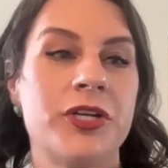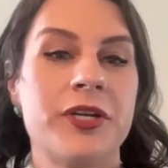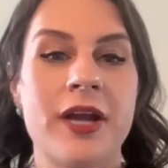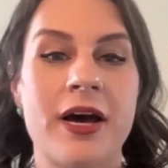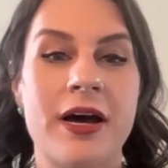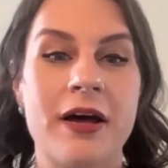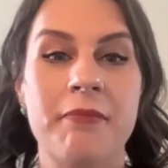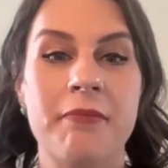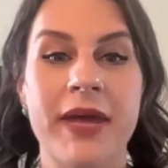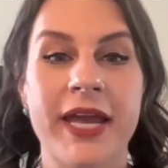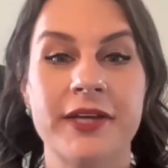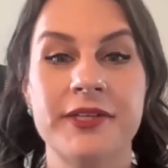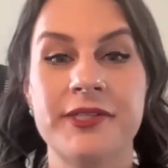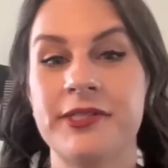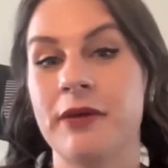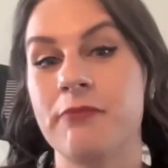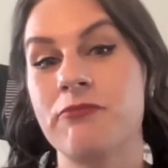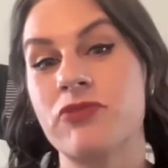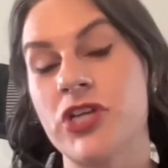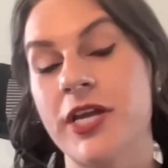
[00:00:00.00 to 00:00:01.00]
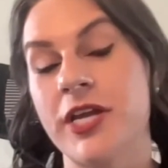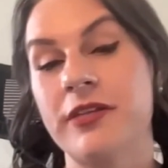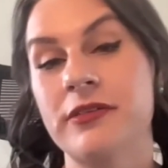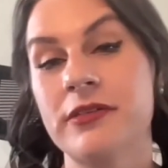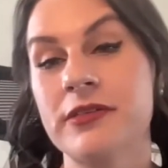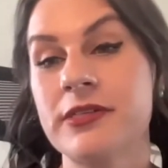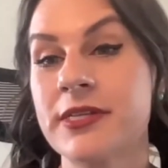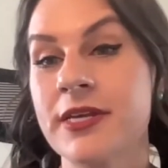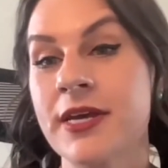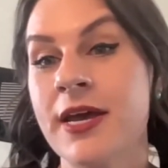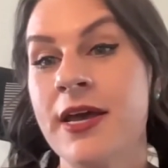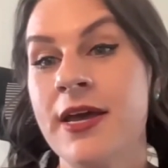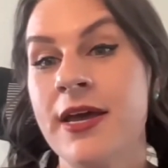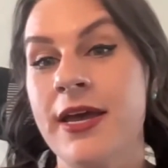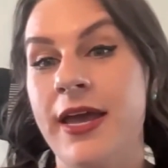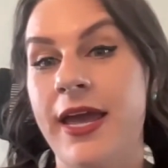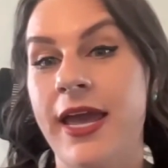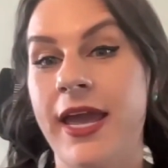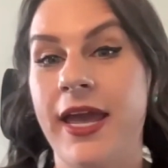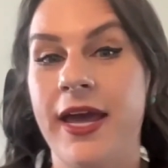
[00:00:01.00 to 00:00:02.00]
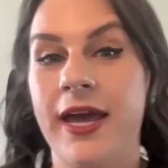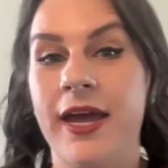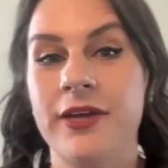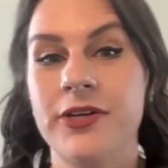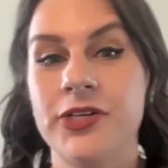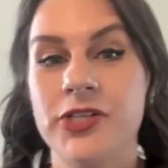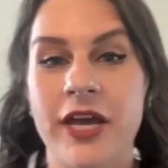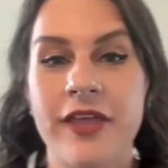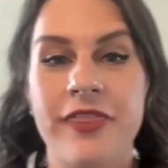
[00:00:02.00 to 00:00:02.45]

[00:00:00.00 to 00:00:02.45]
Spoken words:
not make assumptions. And